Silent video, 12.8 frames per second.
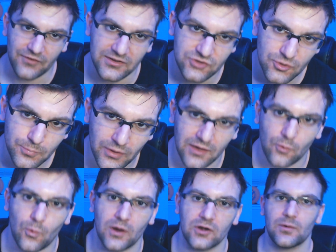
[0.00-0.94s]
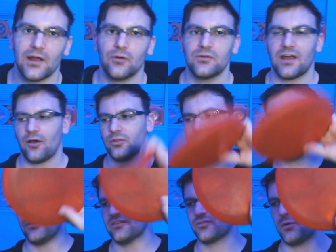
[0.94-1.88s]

I do play a winter round, I'll leave this one